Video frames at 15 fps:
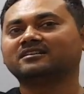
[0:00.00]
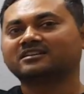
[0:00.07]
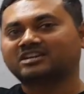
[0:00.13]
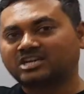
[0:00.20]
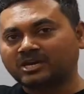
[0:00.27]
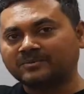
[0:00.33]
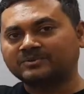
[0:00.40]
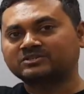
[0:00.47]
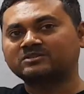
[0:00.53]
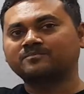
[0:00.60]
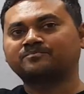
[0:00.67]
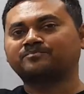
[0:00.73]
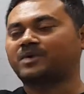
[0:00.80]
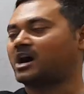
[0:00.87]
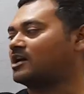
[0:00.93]
gives
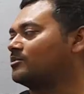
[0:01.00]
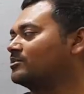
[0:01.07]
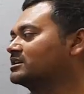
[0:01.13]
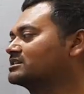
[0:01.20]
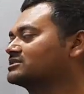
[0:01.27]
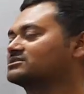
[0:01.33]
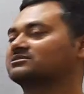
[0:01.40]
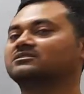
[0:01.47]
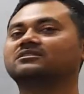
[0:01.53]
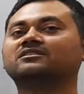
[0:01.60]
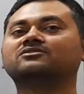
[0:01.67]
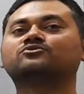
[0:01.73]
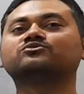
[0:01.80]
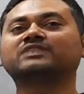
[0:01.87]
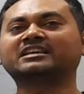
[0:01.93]
powers
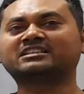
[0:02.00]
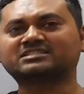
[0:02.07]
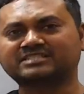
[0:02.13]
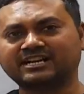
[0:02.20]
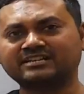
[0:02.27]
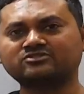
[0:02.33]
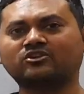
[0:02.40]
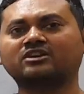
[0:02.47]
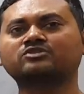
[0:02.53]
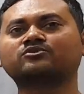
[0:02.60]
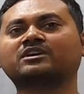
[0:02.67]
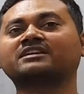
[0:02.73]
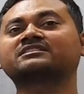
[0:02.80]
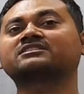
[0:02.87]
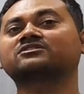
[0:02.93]
to the state, or you
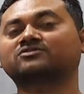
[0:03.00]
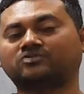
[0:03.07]
can say the